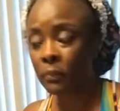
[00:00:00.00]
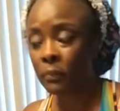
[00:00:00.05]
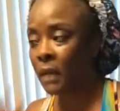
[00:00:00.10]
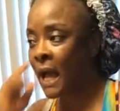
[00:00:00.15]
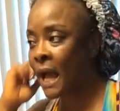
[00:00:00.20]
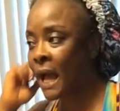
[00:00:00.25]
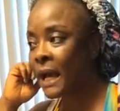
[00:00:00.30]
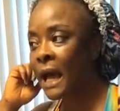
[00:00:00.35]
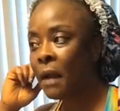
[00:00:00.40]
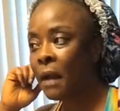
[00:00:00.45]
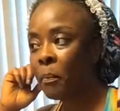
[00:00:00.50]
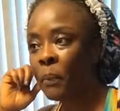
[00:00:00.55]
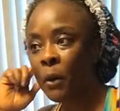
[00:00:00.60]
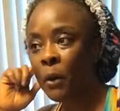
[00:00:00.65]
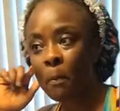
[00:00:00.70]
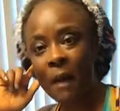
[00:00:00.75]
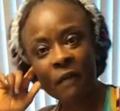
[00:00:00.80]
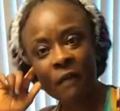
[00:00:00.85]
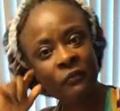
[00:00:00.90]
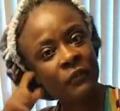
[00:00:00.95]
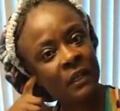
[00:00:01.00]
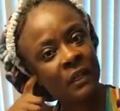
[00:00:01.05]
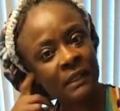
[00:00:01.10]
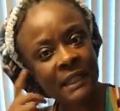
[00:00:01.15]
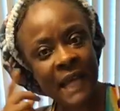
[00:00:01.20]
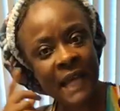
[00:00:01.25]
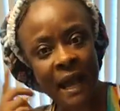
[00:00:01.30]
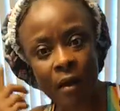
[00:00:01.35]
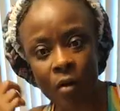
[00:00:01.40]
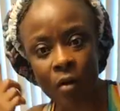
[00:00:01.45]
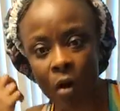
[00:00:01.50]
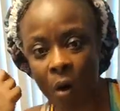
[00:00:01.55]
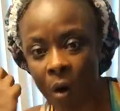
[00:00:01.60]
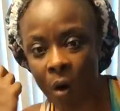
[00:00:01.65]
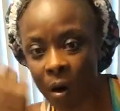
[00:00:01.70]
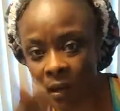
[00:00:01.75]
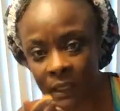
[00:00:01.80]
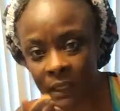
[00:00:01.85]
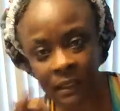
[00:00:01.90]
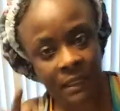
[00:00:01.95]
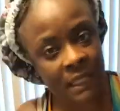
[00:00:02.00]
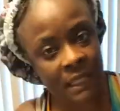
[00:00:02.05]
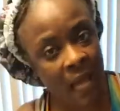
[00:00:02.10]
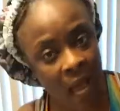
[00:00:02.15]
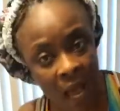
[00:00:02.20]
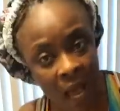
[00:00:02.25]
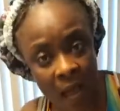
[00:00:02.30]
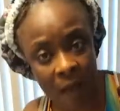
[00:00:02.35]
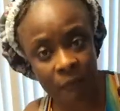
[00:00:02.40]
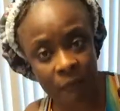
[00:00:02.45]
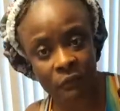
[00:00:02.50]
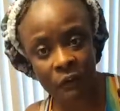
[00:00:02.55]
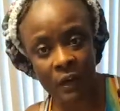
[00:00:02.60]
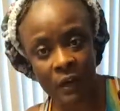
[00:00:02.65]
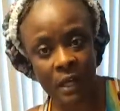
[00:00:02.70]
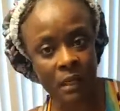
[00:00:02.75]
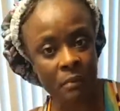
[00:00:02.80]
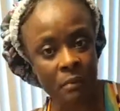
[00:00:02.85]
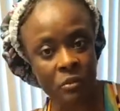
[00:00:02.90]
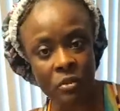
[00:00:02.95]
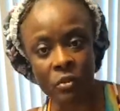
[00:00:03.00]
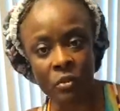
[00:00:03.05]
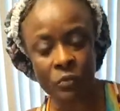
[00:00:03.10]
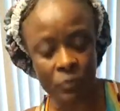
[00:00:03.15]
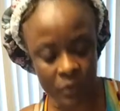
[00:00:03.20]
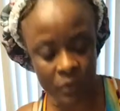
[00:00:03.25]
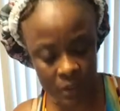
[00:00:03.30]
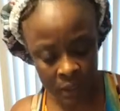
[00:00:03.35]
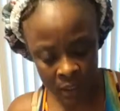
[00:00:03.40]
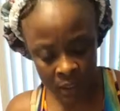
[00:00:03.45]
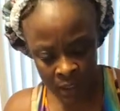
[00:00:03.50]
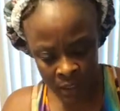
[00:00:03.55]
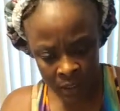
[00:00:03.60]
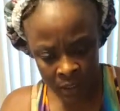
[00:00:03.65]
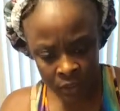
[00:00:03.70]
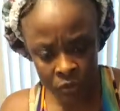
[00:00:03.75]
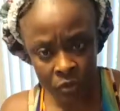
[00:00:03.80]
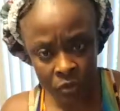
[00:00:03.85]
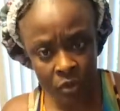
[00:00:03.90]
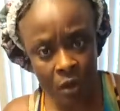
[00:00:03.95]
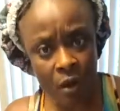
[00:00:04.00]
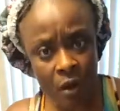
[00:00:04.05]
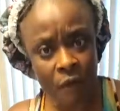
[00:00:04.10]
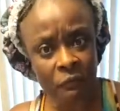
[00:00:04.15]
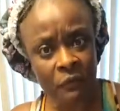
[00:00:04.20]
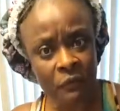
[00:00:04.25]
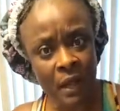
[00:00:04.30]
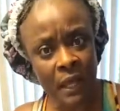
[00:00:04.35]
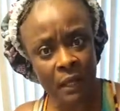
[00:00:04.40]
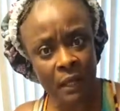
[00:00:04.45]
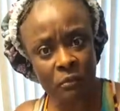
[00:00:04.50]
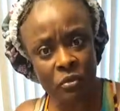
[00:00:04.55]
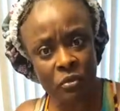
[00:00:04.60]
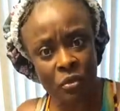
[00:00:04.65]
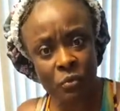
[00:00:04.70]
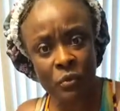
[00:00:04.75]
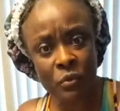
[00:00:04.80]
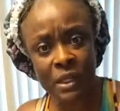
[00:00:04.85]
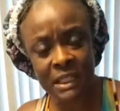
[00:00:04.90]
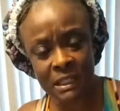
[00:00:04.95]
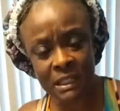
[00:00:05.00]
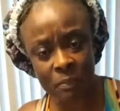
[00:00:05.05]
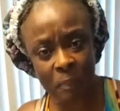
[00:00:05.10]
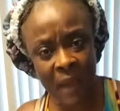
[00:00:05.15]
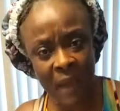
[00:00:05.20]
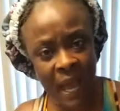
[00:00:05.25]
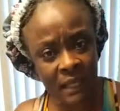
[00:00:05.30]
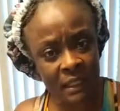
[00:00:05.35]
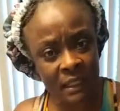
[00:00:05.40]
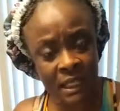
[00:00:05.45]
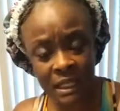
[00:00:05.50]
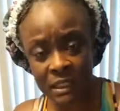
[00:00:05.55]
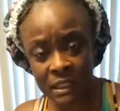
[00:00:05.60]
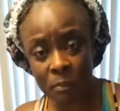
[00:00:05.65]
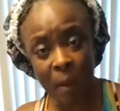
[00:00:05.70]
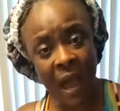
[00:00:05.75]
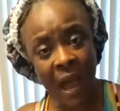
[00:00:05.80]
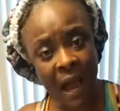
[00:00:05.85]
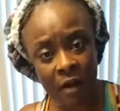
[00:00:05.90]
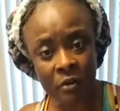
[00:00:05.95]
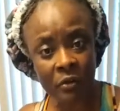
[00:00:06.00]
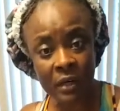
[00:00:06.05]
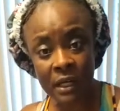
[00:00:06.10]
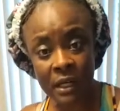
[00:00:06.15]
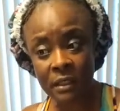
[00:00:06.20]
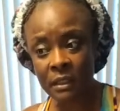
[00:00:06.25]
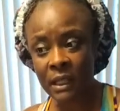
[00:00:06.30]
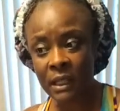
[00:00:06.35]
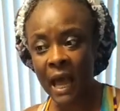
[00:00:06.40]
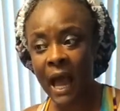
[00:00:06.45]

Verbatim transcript: I, I got to put my foot down all the time for him to re, you know, for him to respect these boundaries.